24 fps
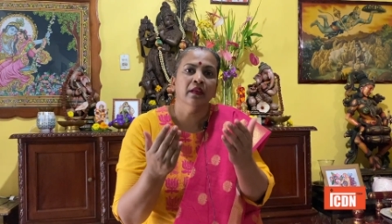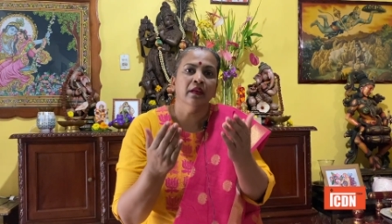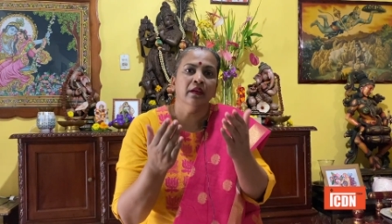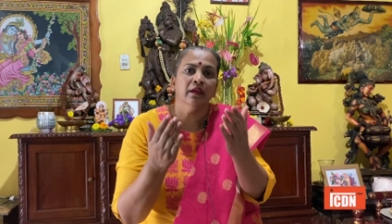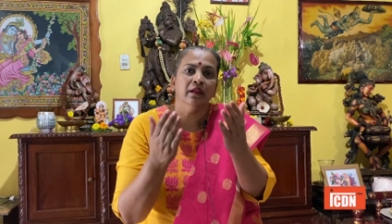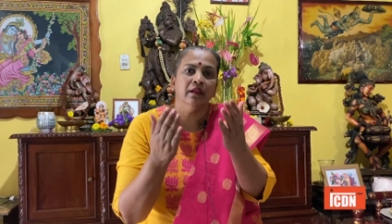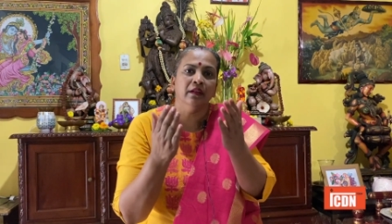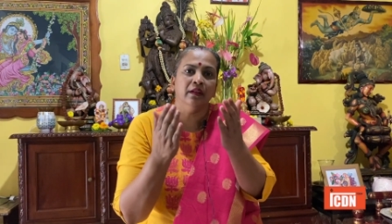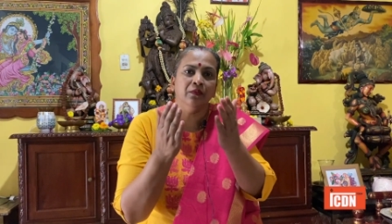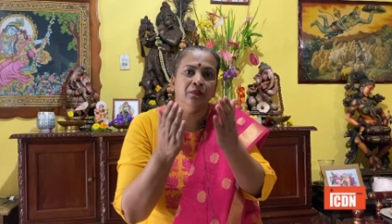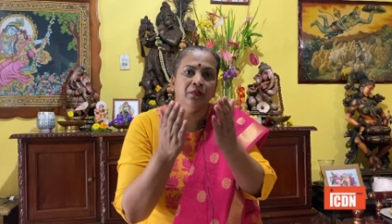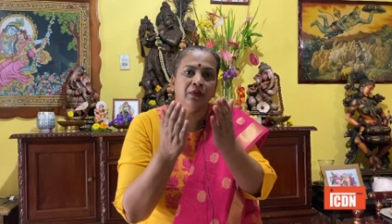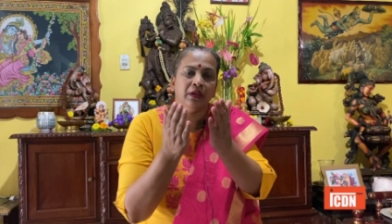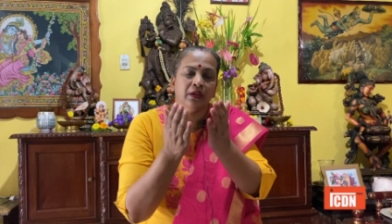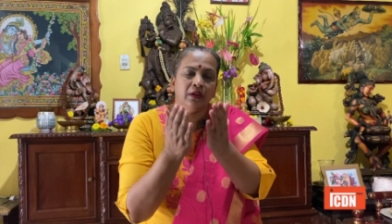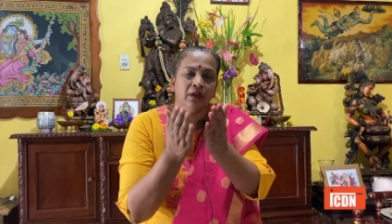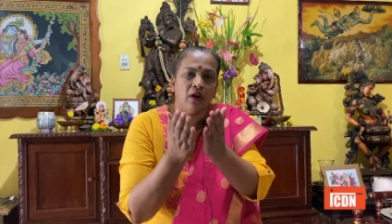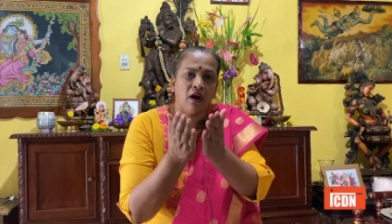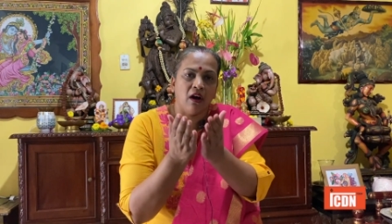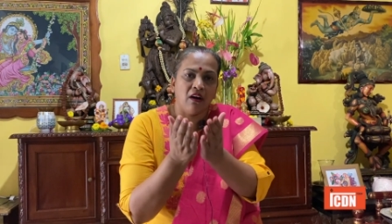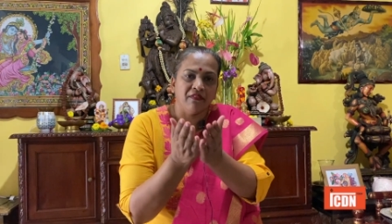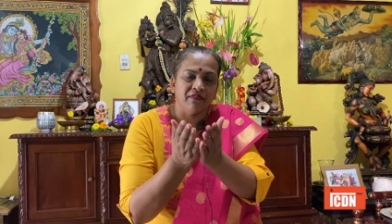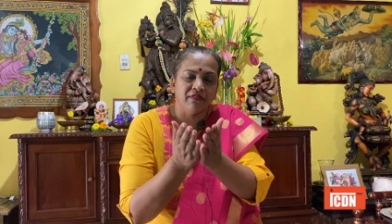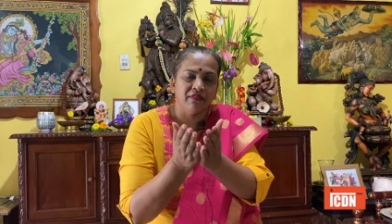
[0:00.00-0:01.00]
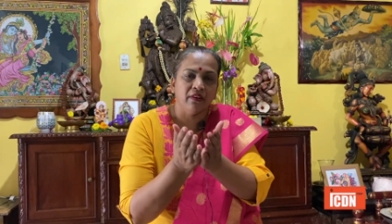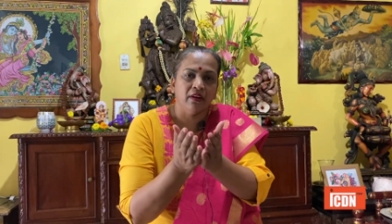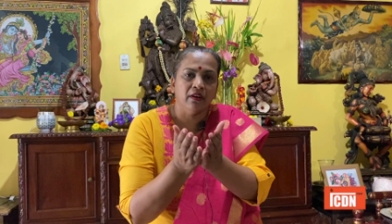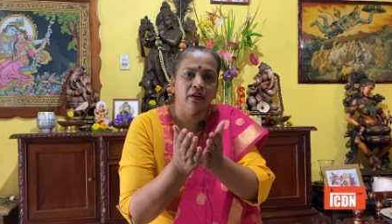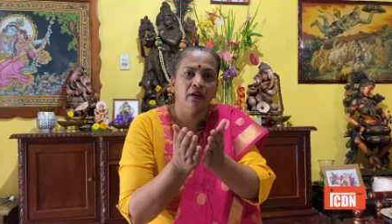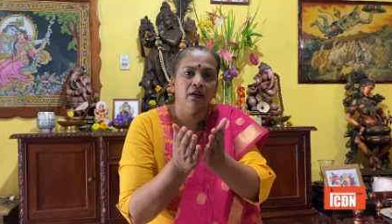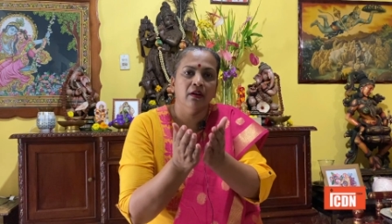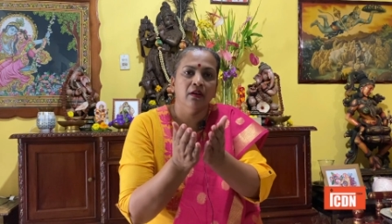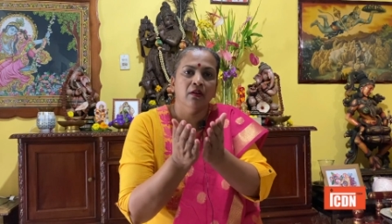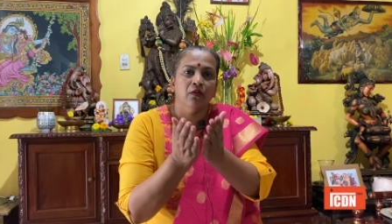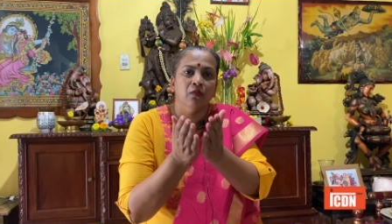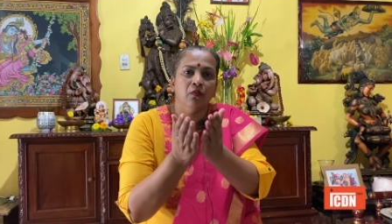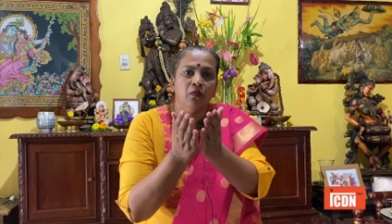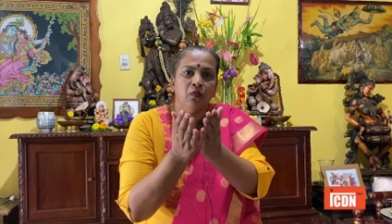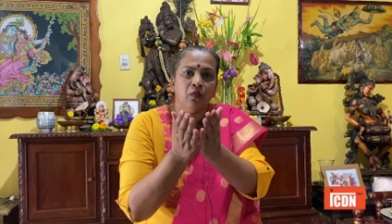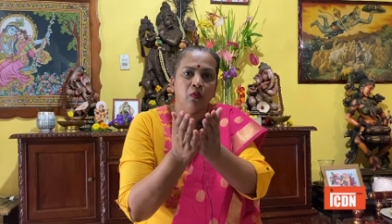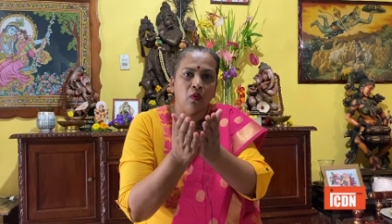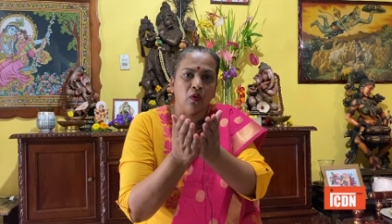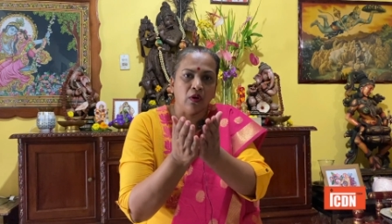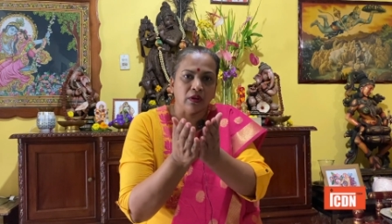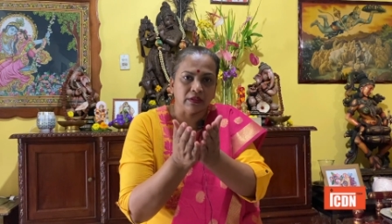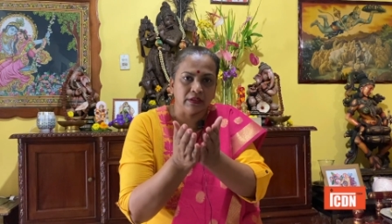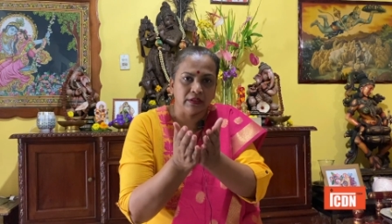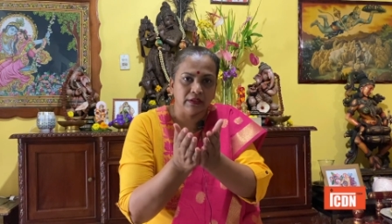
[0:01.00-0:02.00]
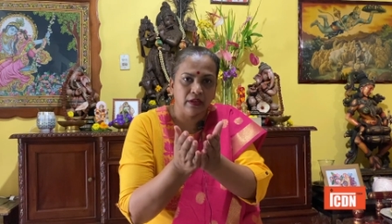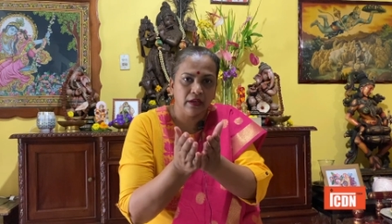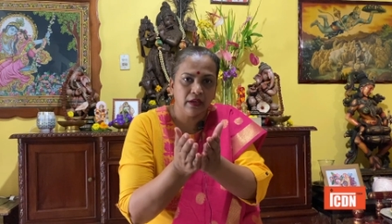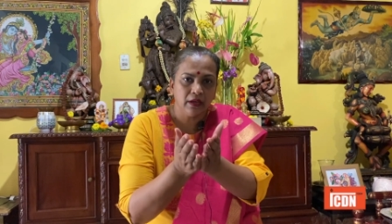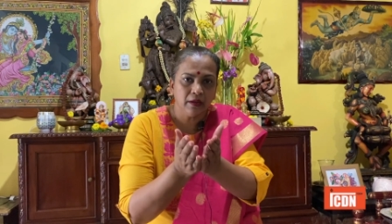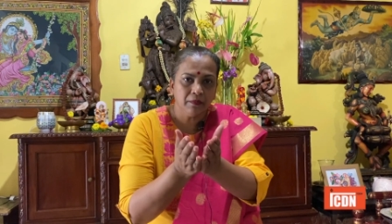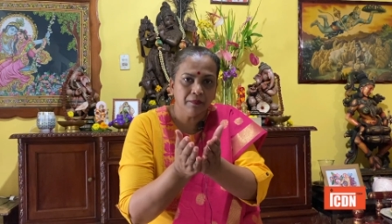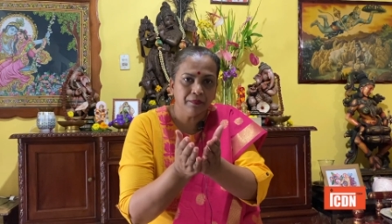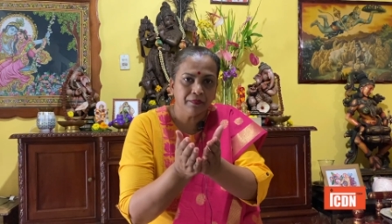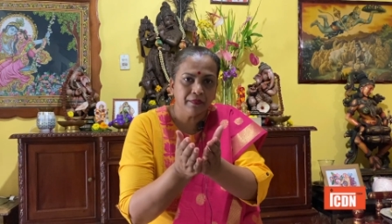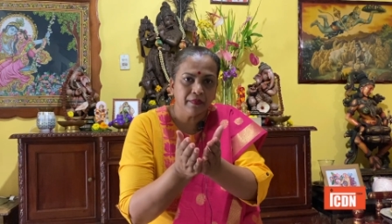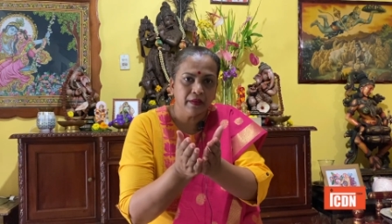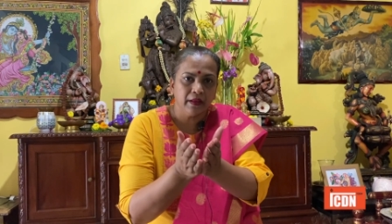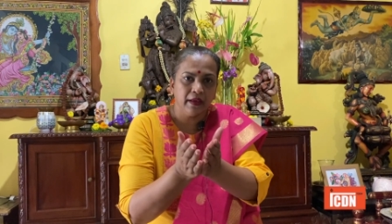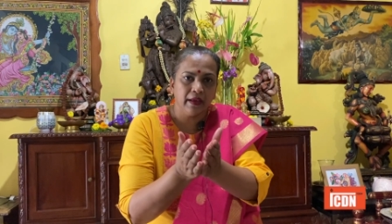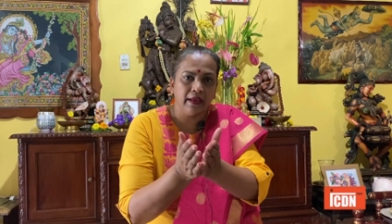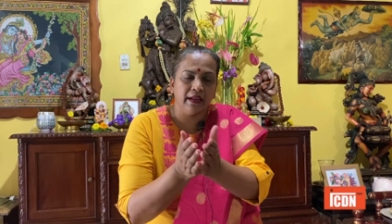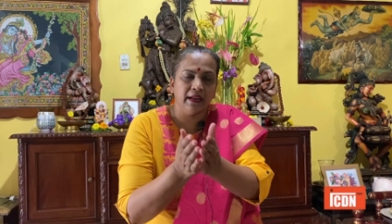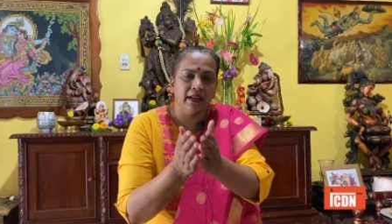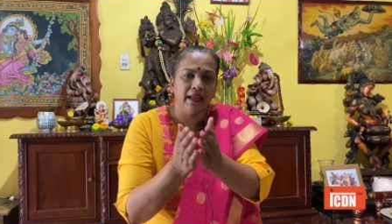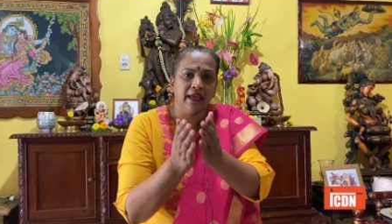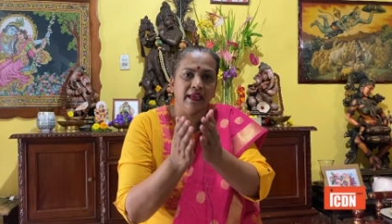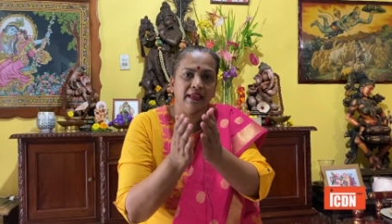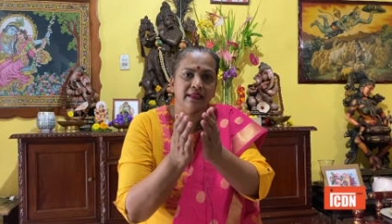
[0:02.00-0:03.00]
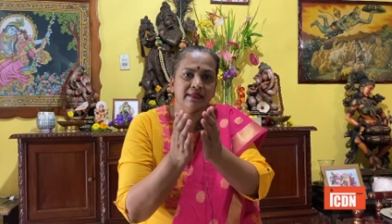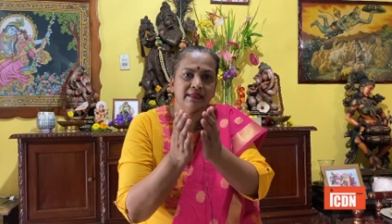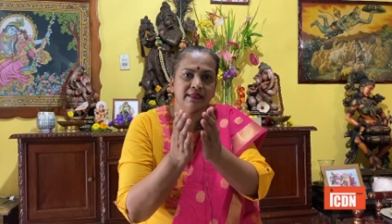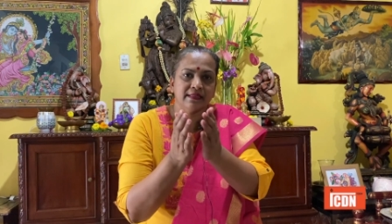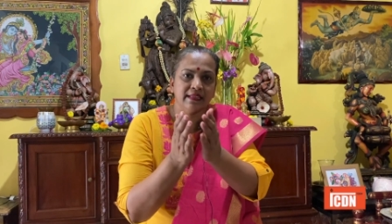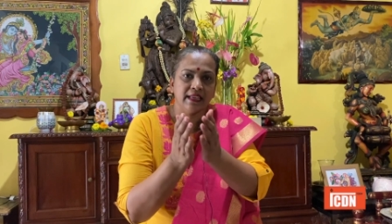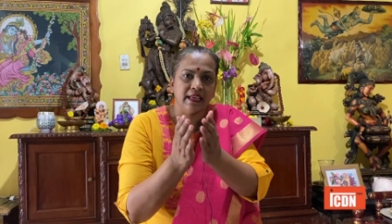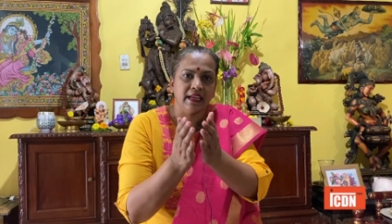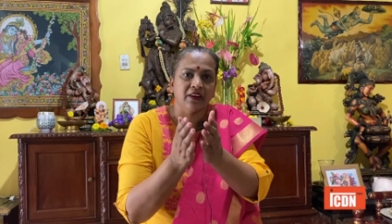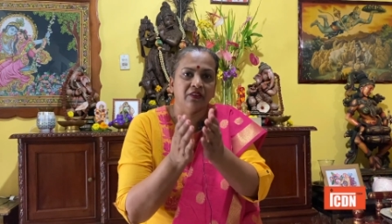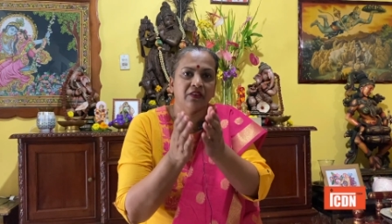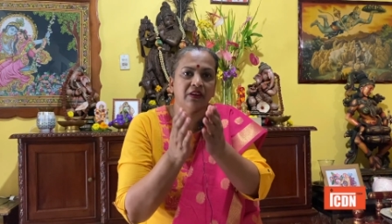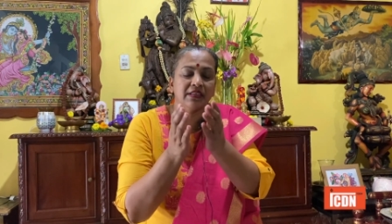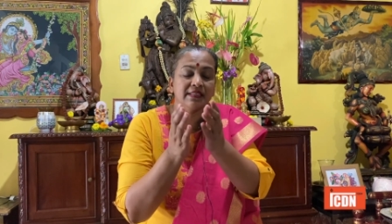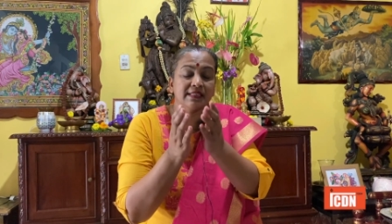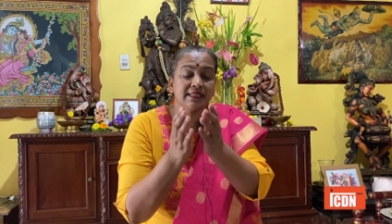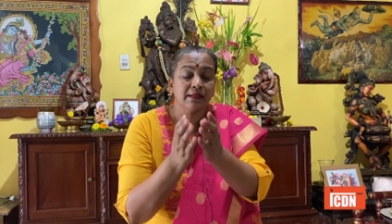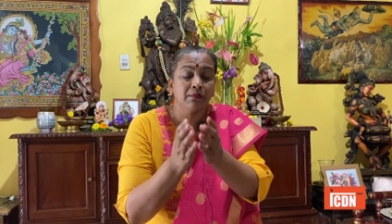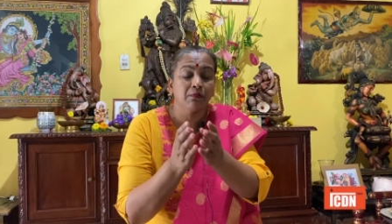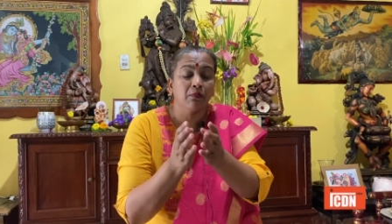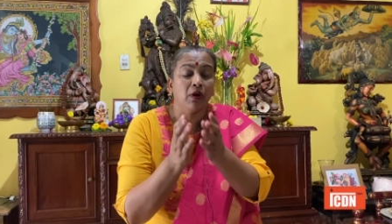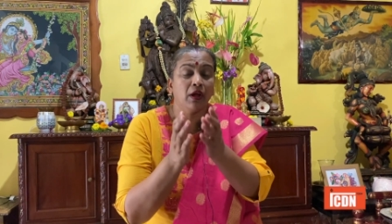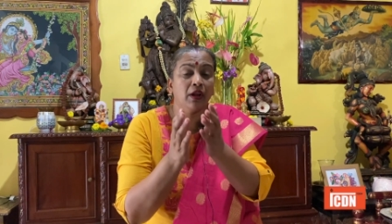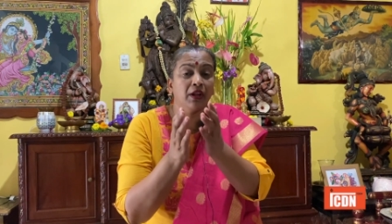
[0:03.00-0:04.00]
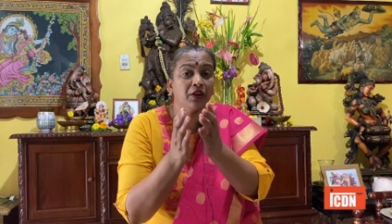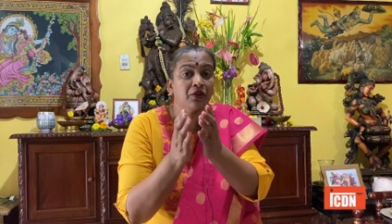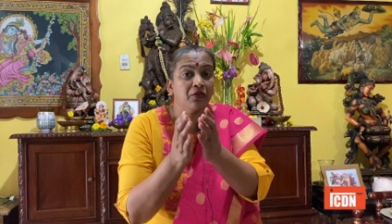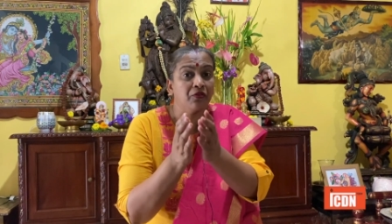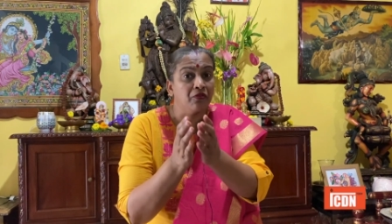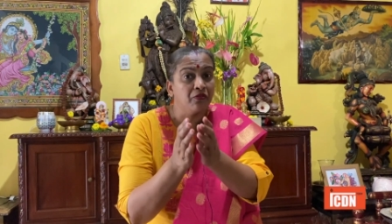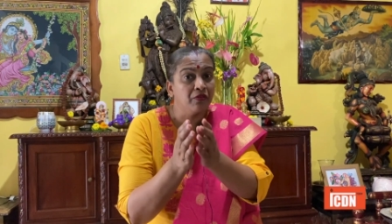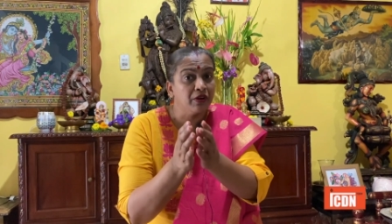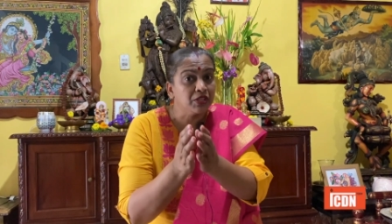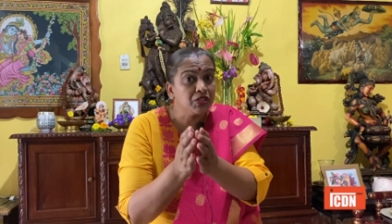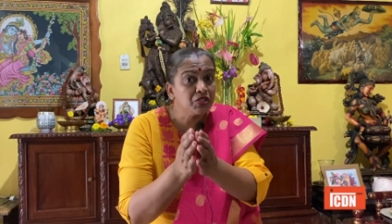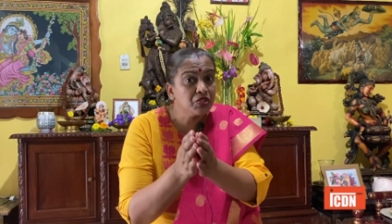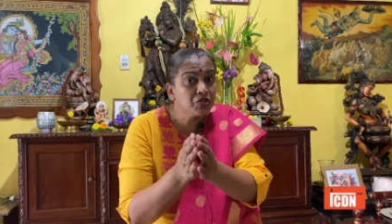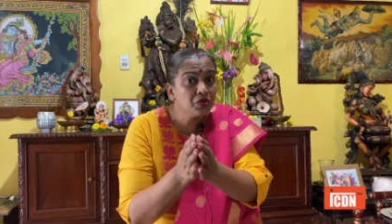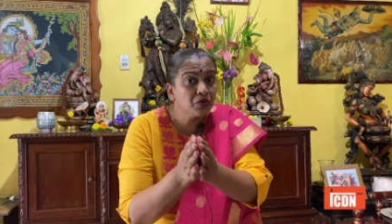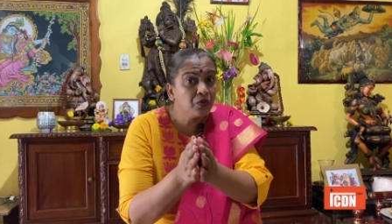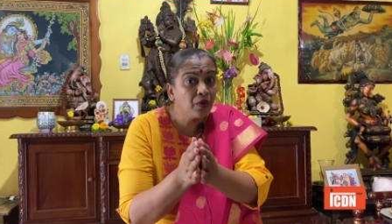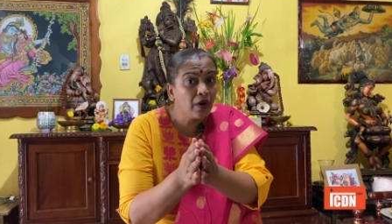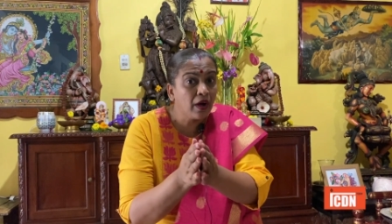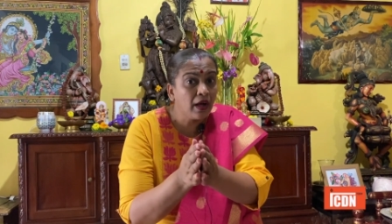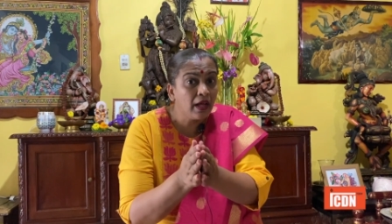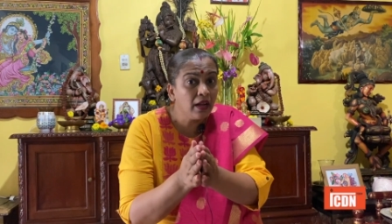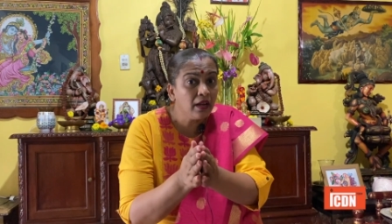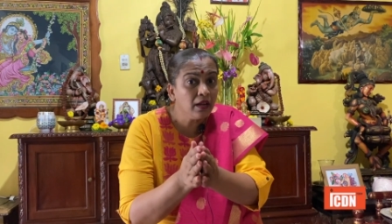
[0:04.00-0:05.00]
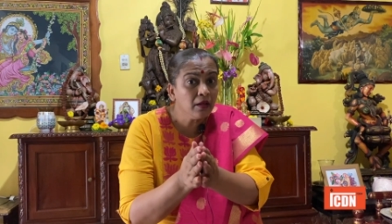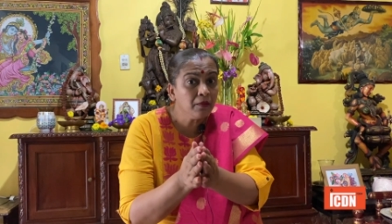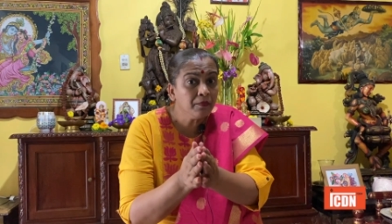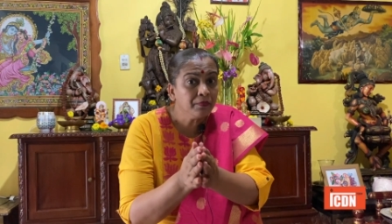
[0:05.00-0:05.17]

we offer water in a sacred symbolic ritual.